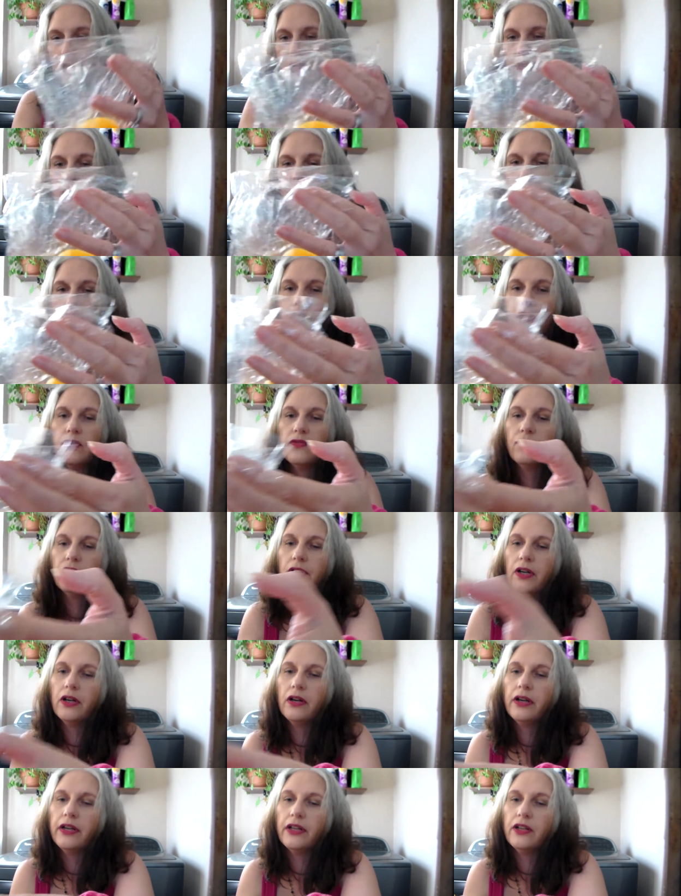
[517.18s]
in it.
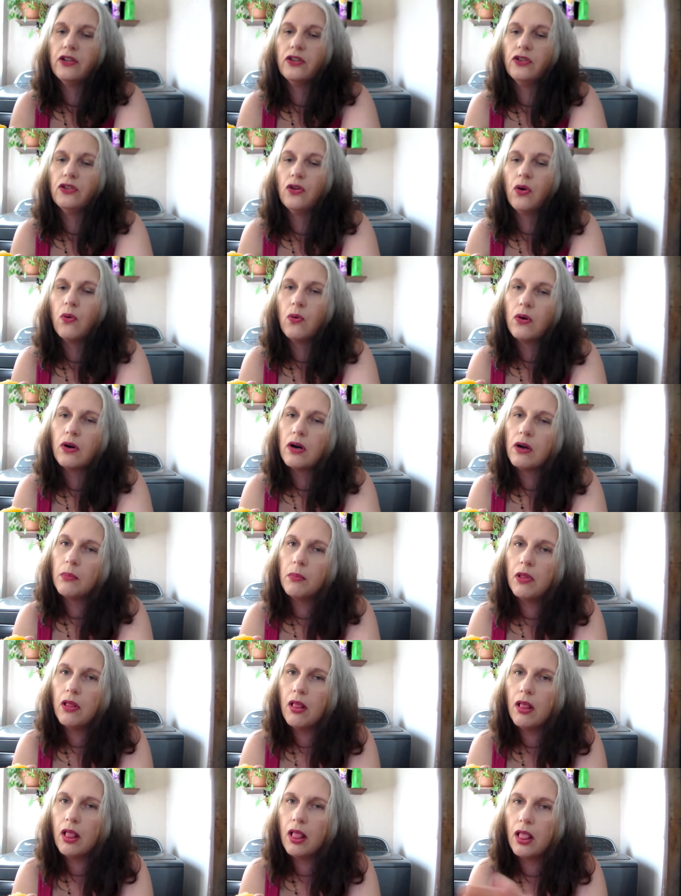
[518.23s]
Very
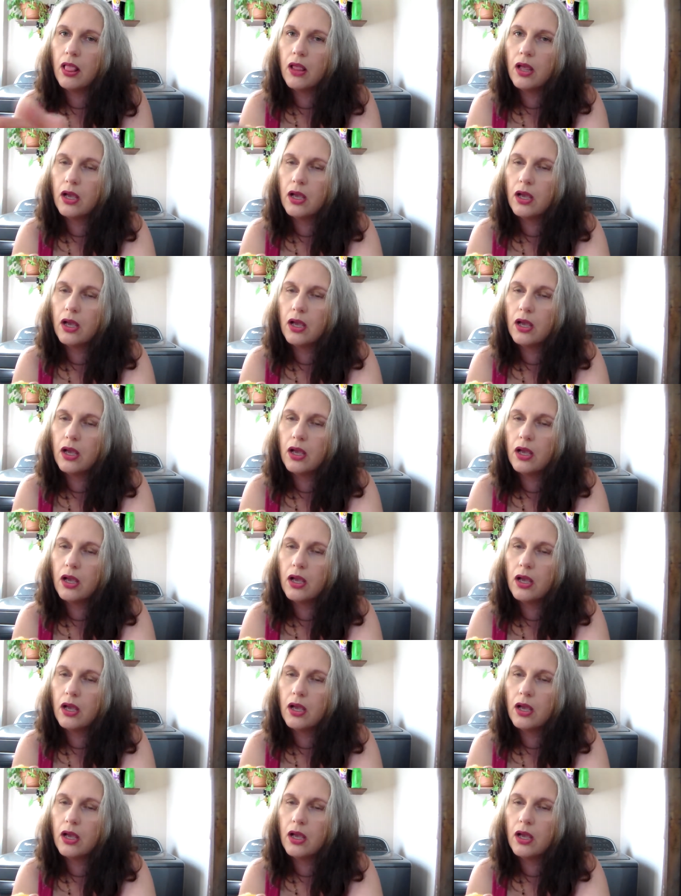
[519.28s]
adorable.